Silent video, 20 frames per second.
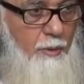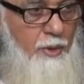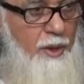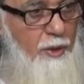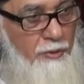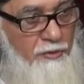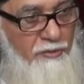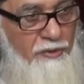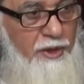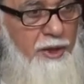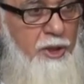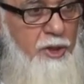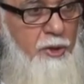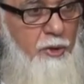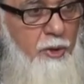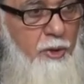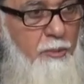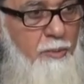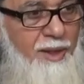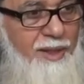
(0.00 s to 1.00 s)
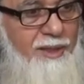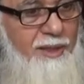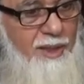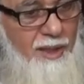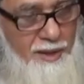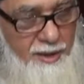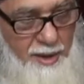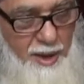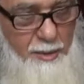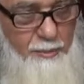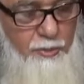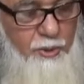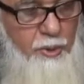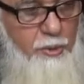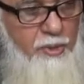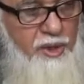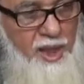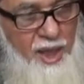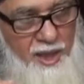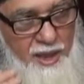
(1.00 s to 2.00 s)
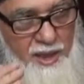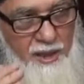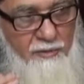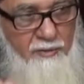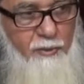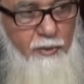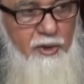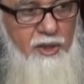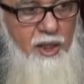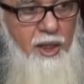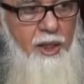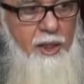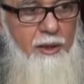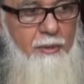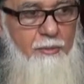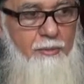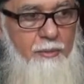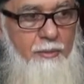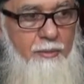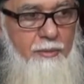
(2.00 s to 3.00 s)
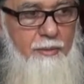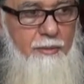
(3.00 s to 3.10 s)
When you finish your basket, come to me, I give you the ilm.